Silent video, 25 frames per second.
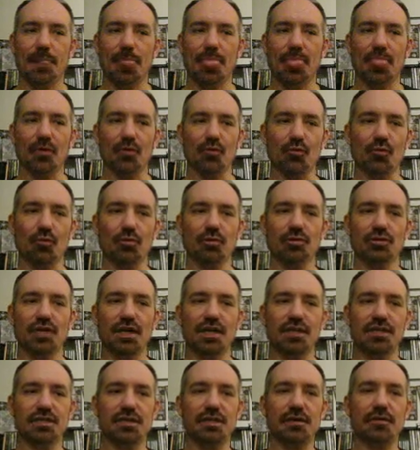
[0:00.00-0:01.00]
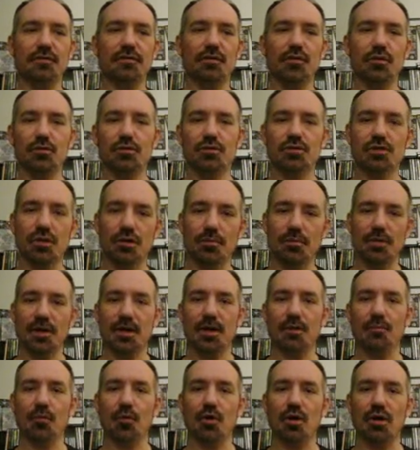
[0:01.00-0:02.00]
the rule changing of who's going to pick
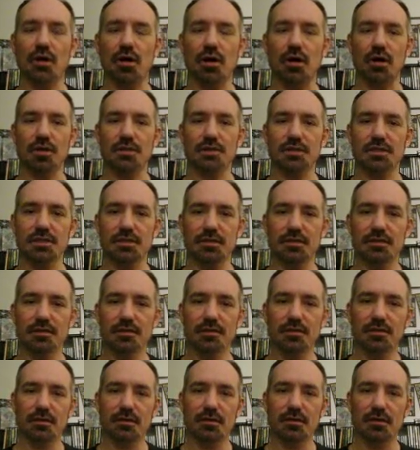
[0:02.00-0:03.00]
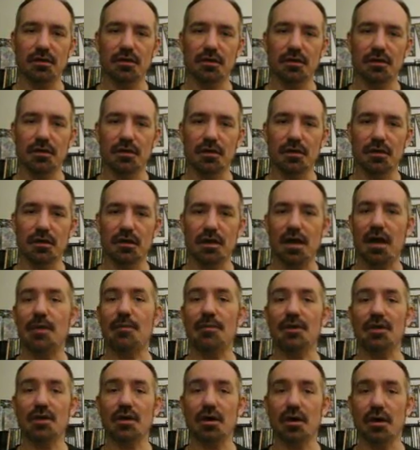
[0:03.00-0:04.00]
up what cards, how
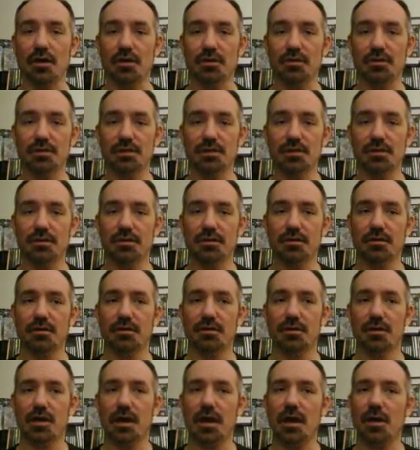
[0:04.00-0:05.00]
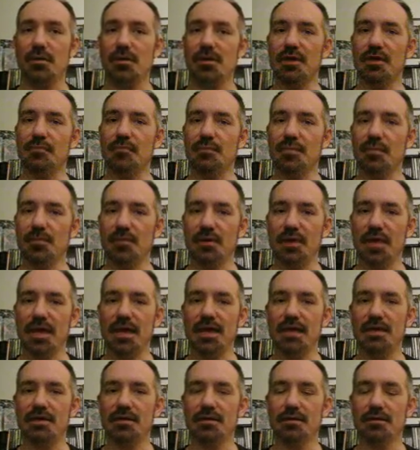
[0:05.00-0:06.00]
many cards, how many can be
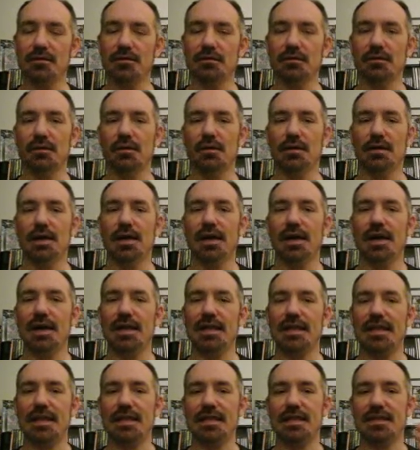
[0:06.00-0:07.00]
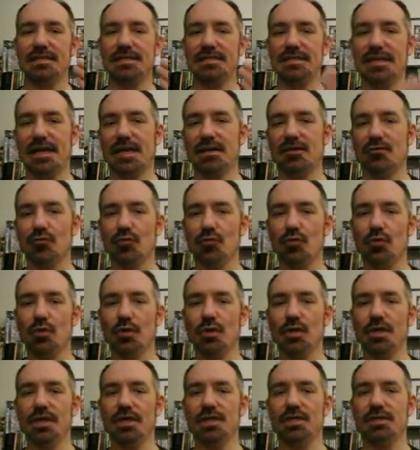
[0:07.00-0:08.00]
played, and then the second
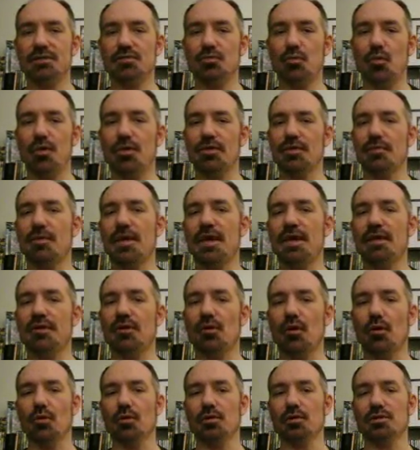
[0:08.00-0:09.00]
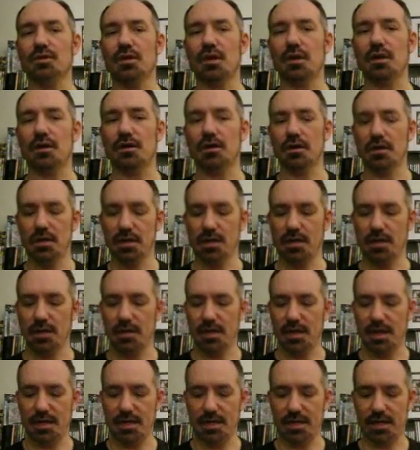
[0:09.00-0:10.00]
rule is what the main goals are,
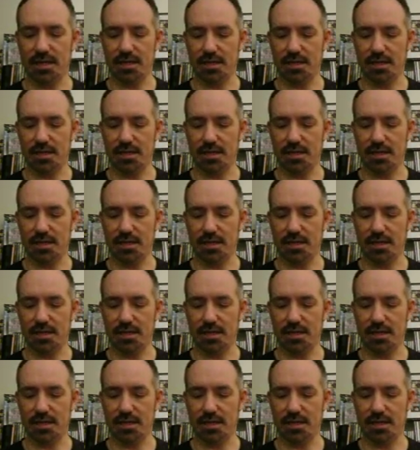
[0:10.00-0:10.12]
like